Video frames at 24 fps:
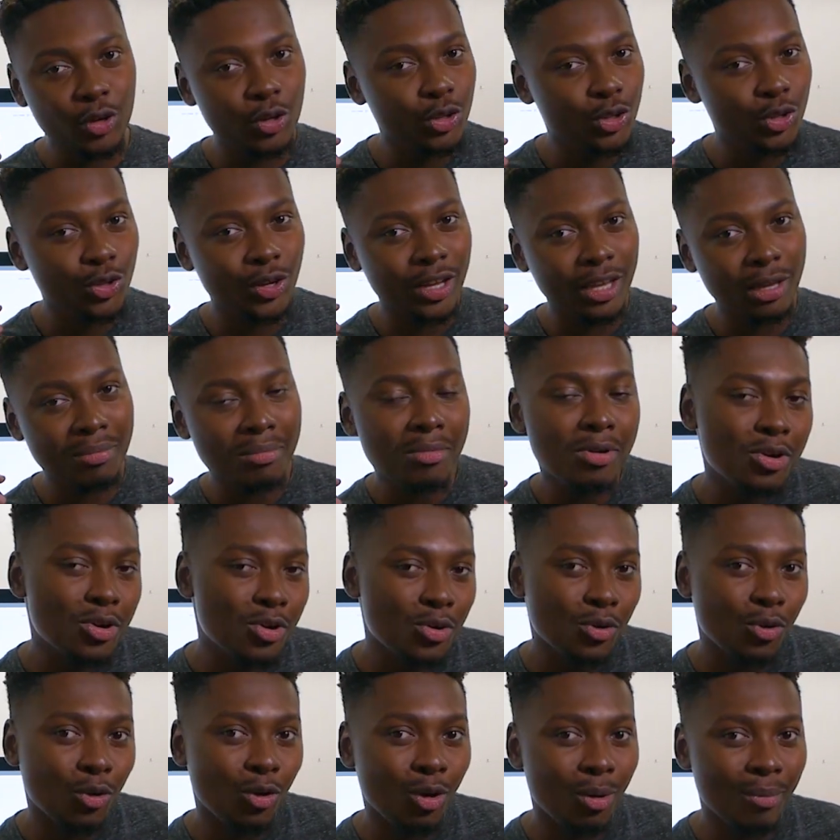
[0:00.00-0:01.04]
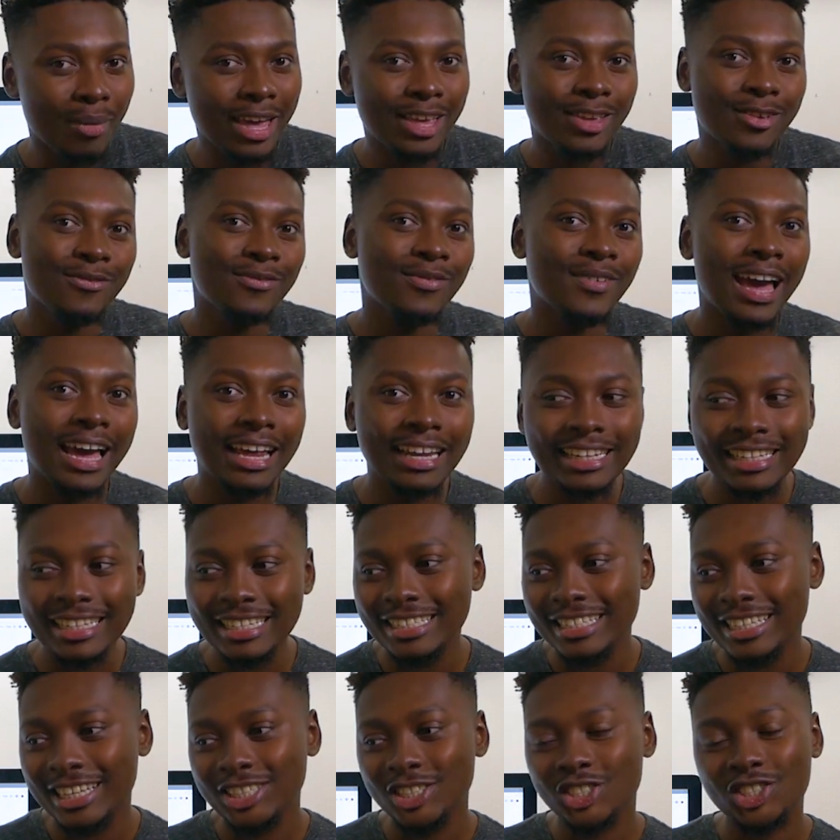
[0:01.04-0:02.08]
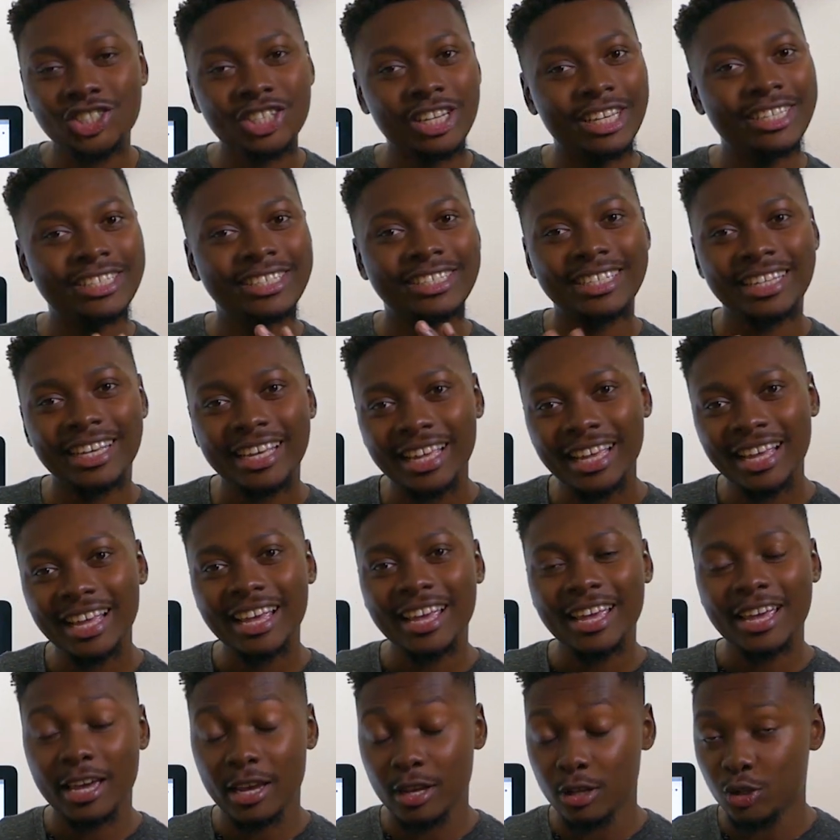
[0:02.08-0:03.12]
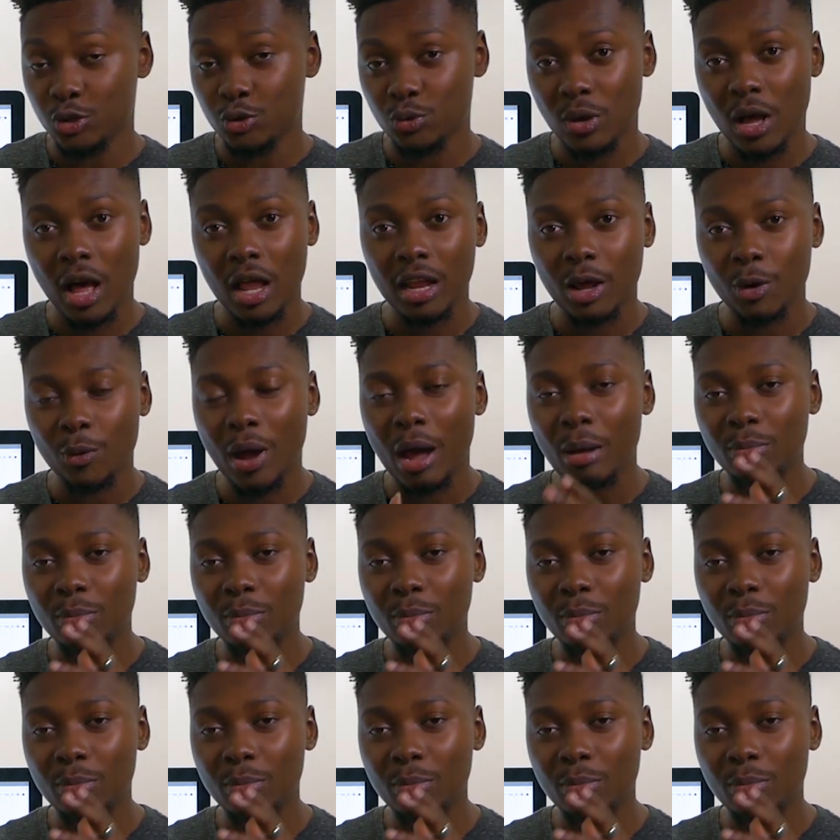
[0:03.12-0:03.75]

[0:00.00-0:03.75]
you took in monochrome and you finally just changed it into color.